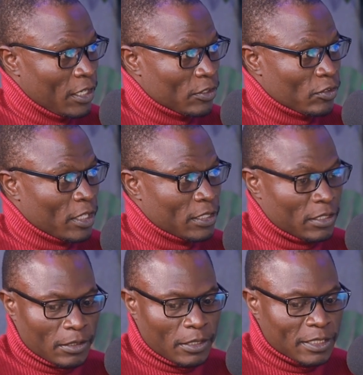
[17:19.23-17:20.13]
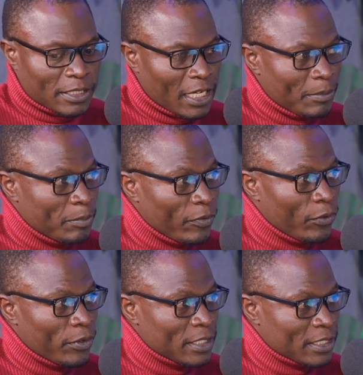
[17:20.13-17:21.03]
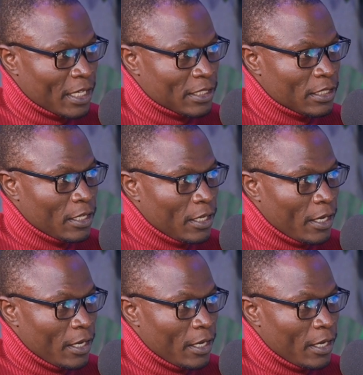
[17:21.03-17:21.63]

So that these startups, before they start